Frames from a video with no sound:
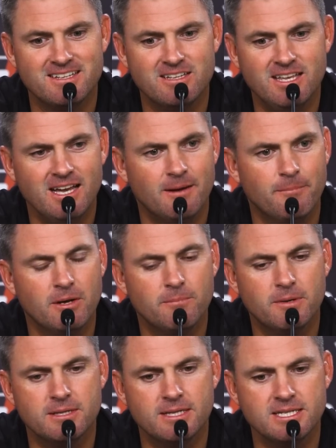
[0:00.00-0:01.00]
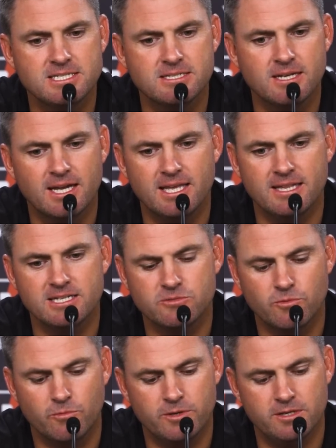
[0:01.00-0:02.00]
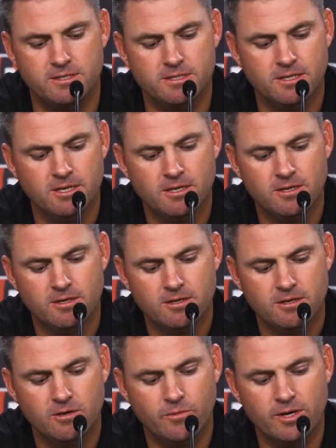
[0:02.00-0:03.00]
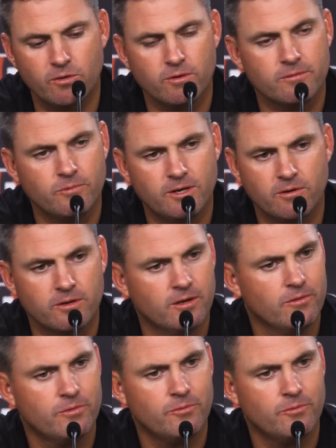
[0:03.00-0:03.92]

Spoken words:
yeah, but that's, again, that's what we We don't go